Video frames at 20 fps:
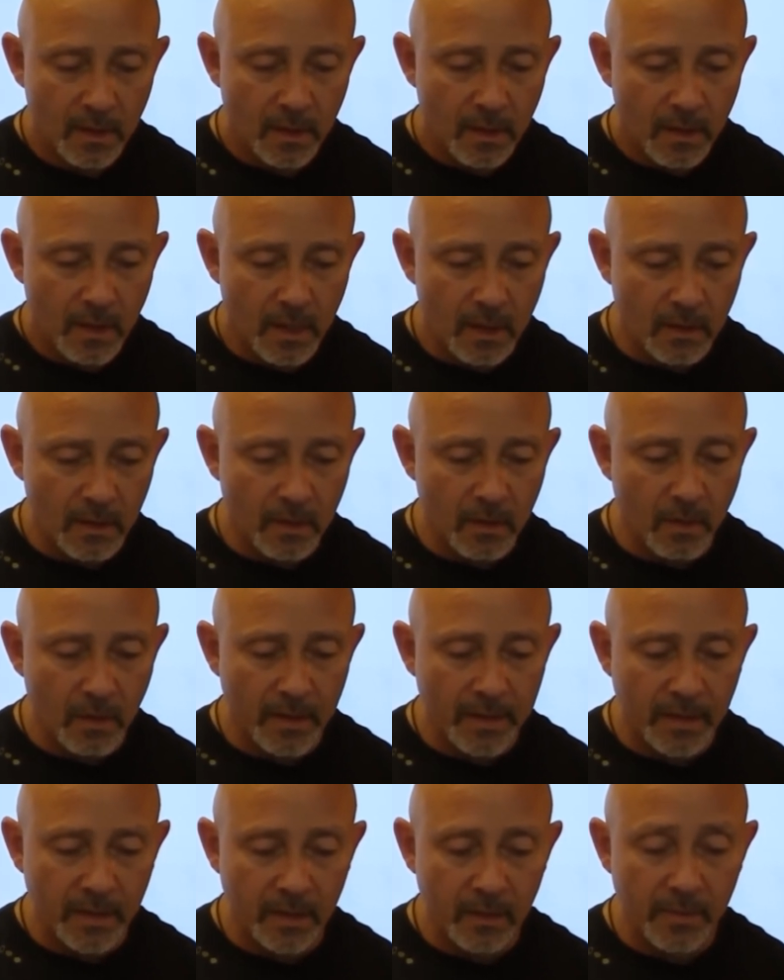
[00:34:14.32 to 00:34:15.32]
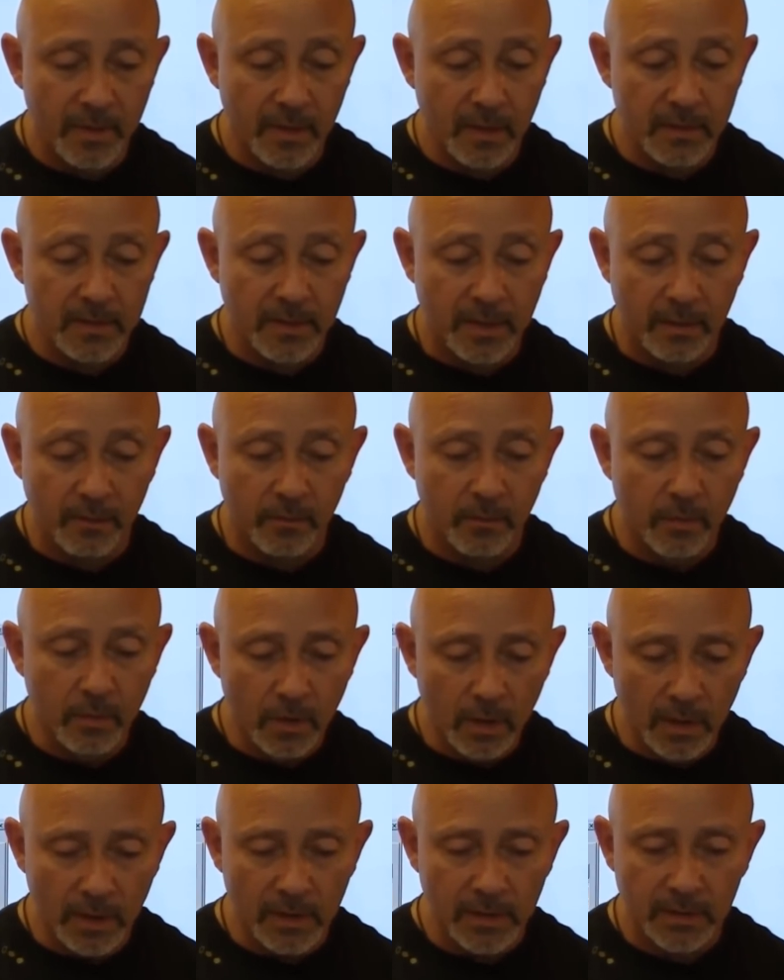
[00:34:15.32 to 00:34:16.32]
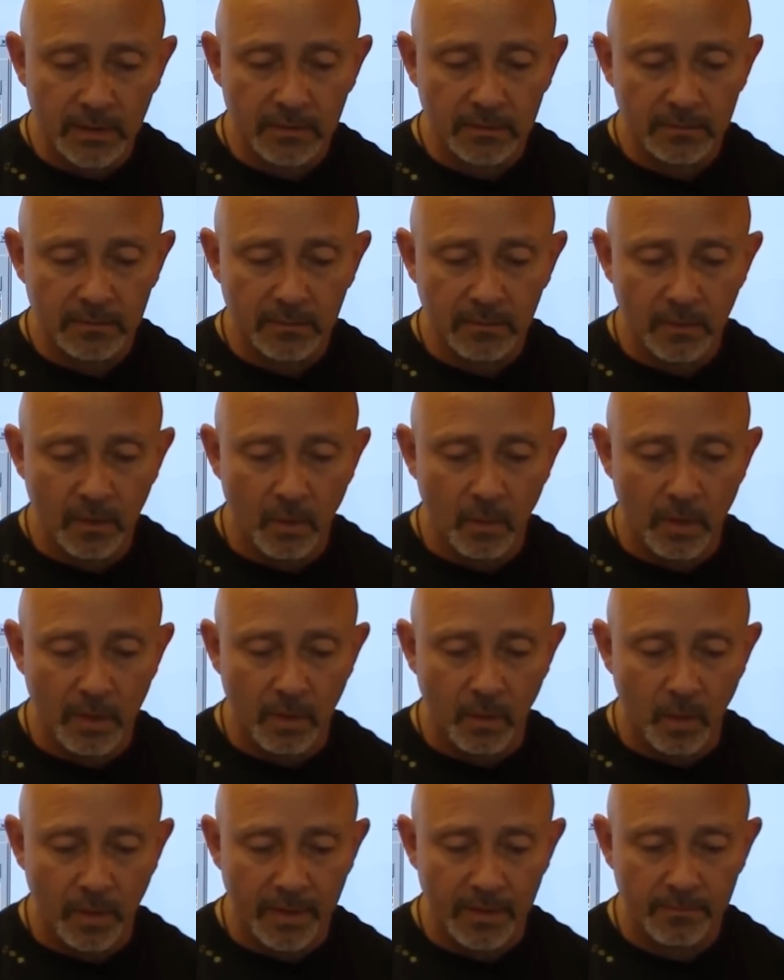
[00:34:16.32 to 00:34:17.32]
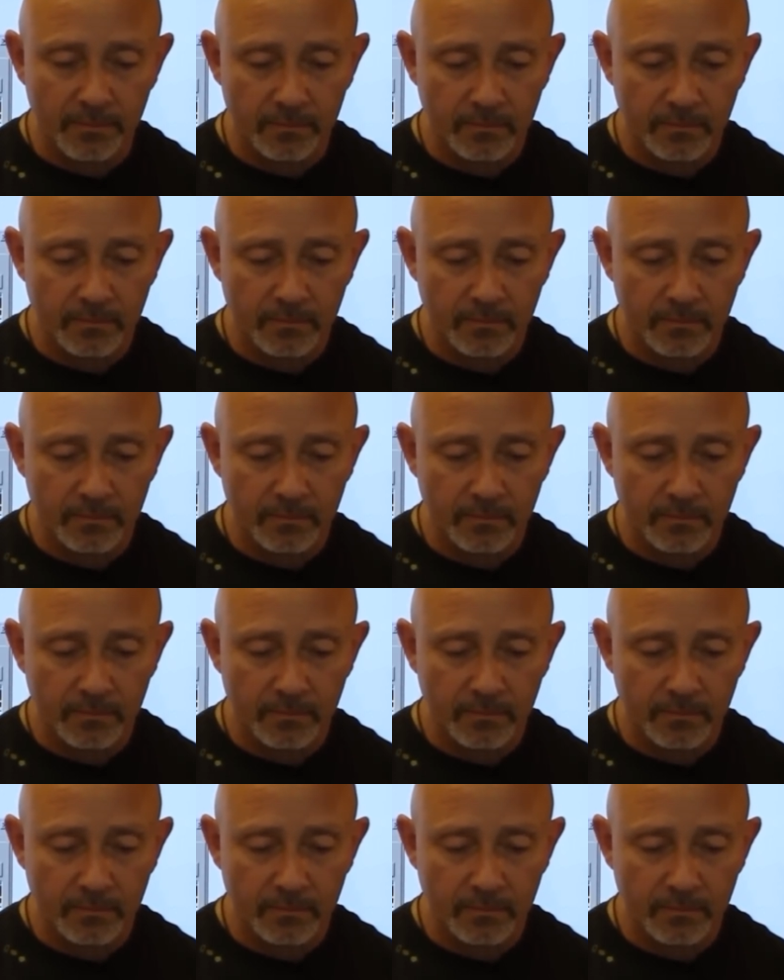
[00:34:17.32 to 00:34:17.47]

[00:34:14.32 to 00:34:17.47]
I'm going to go in here because I really don't want to wait.